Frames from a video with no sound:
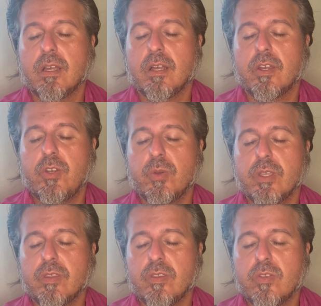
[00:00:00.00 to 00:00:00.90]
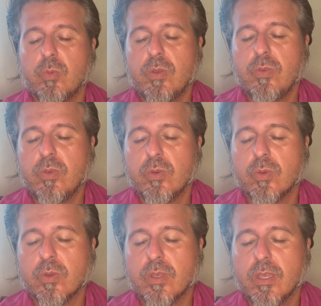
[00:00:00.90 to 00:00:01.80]
are doing this with you,
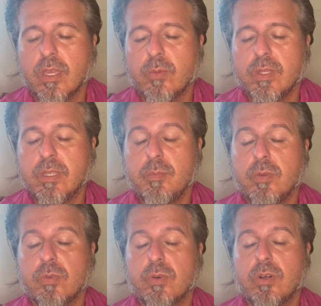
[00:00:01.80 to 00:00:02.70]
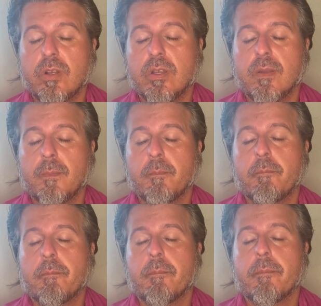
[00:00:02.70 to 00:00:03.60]
and we did before.
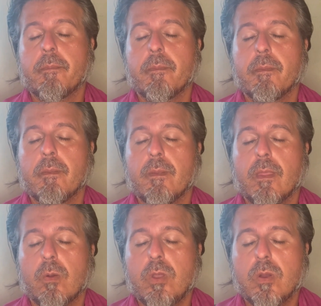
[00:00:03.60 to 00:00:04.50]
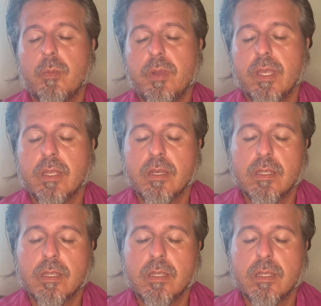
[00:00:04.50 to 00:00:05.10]
We comprehend.